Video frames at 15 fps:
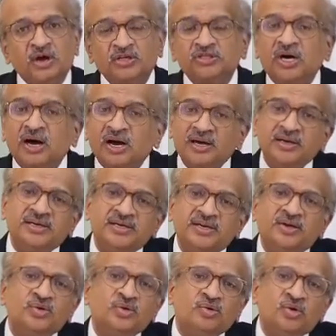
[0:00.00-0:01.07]
So
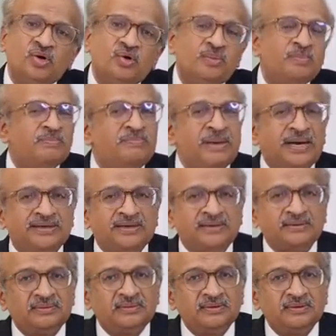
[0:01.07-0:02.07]
earlier you know, better.